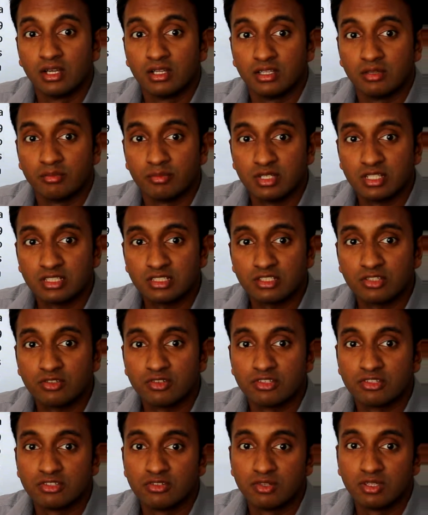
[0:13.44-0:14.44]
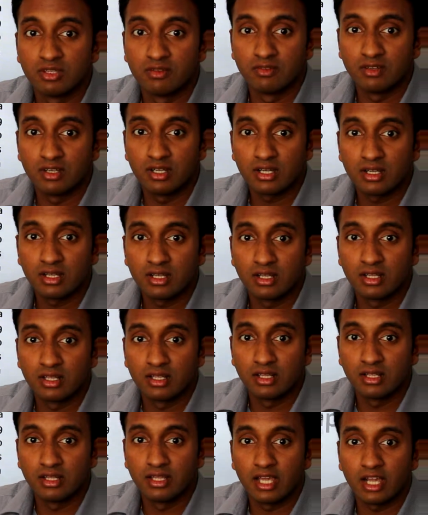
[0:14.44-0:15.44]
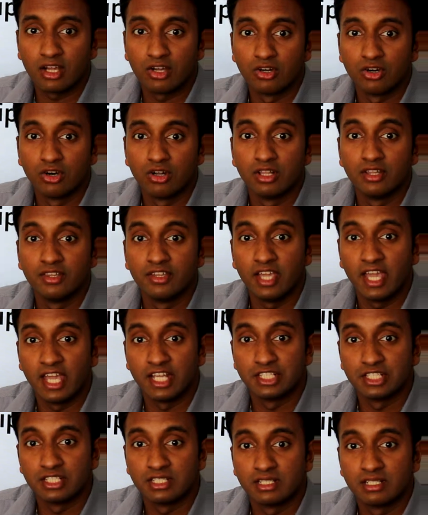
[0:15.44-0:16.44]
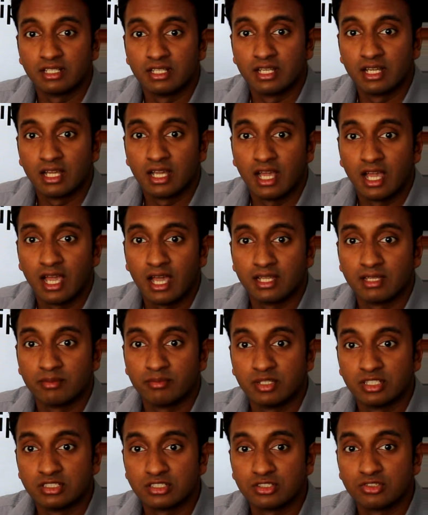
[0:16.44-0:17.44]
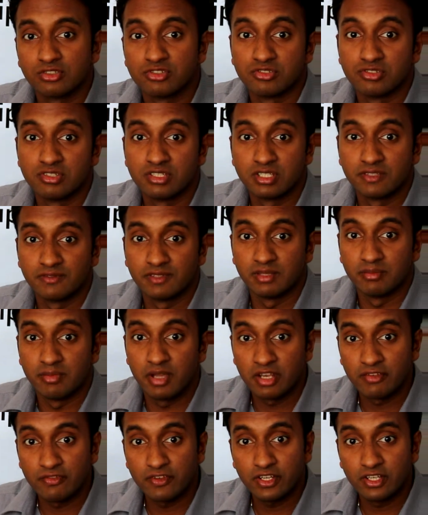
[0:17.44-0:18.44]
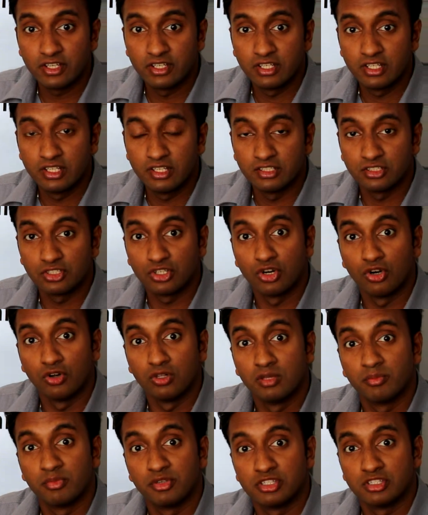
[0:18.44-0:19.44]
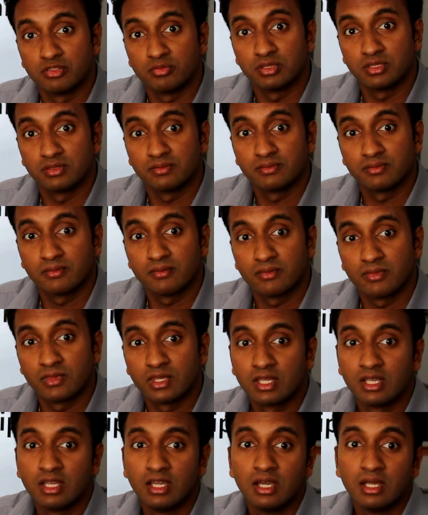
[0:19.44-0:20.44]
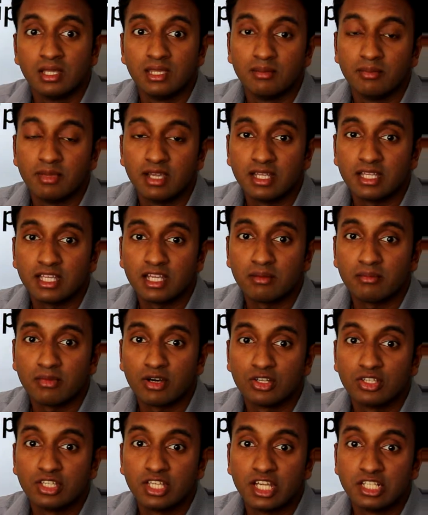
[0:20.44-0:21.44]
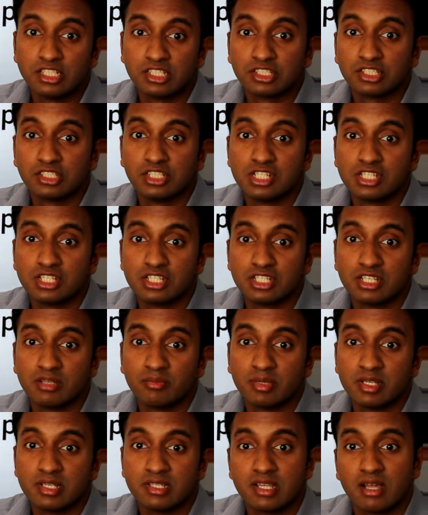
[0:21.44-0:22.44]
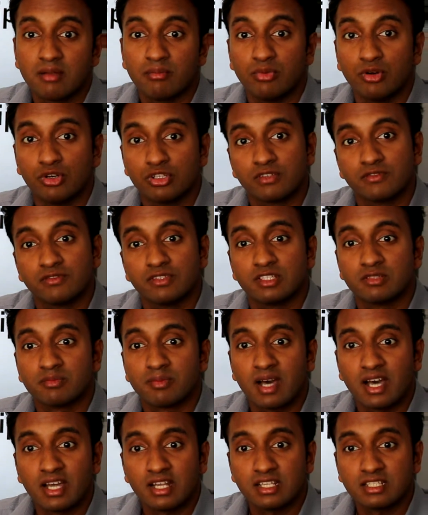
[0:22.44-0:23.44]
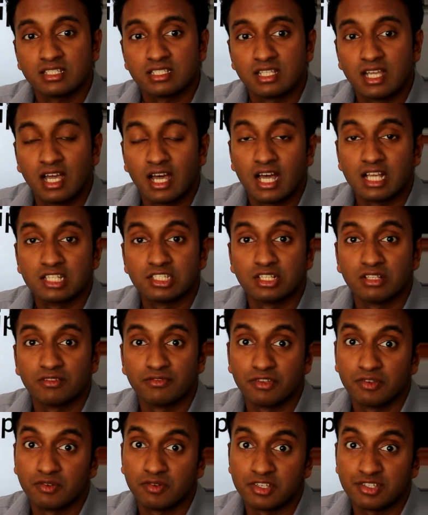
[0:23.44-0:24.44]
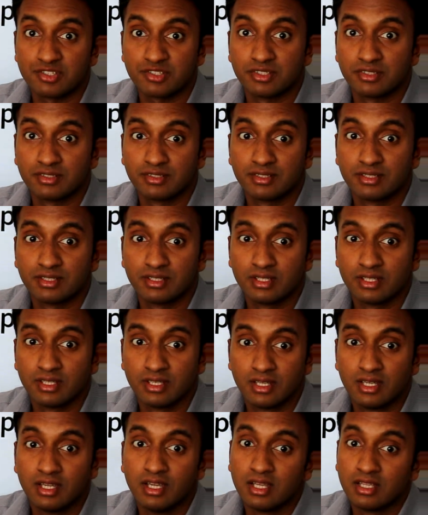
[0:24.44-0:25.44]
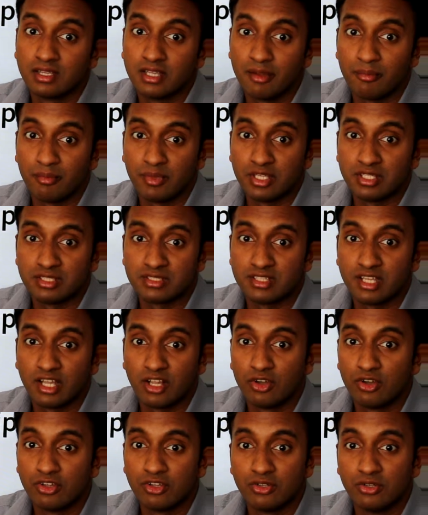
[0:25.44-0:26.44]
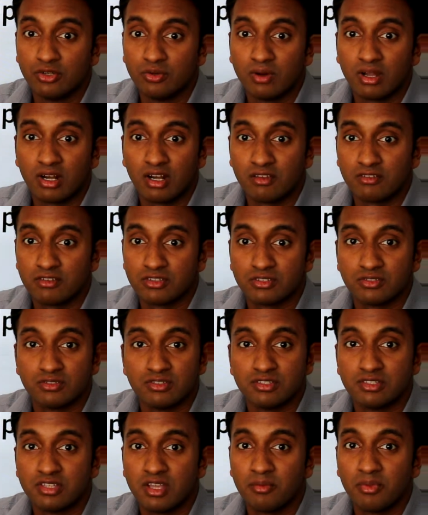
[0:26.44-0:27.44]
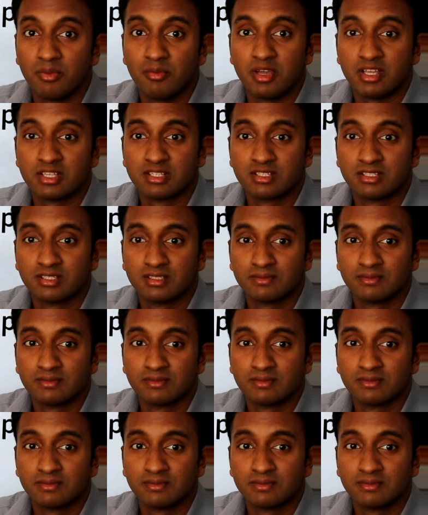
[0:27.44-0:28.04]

The person who is doing the work, they are called the agent, and the person who is receiving the benefit is called the principal. The main thing about the agency relationship is that both of these parties are self-interested. That means they're going to do whatever suits them the best.